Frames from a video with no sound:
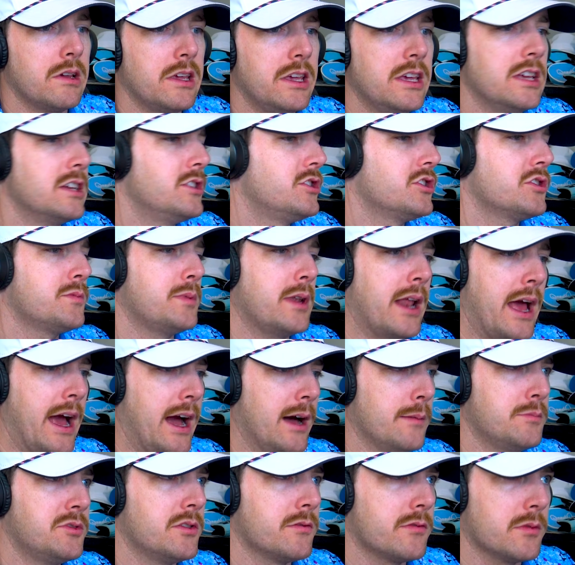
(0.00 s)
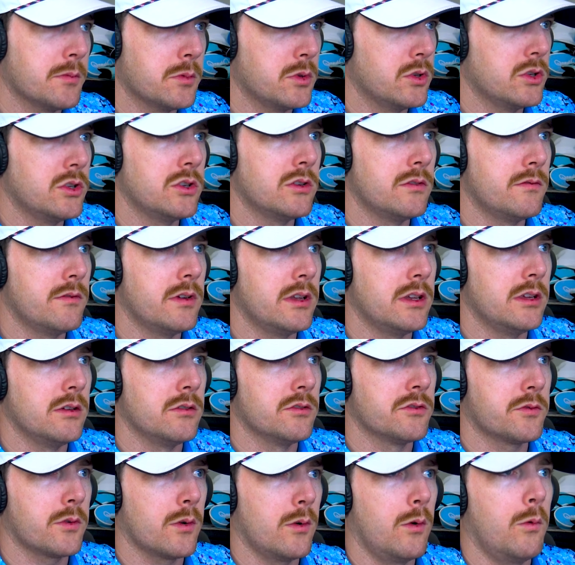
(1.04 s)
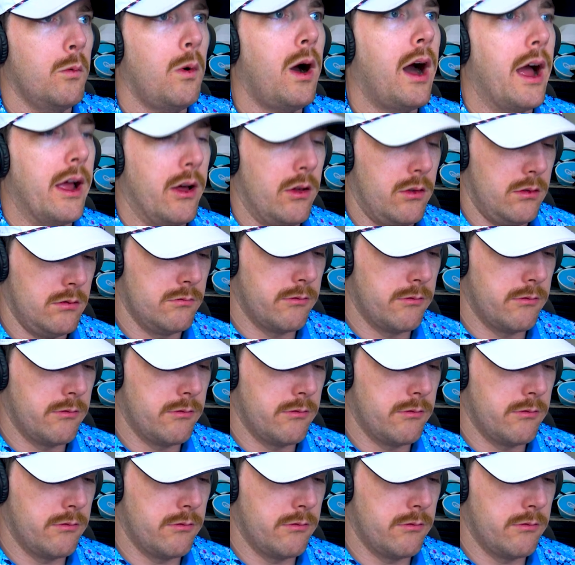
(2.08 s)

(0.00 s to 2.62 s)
he had just been absent from good good videos for a while,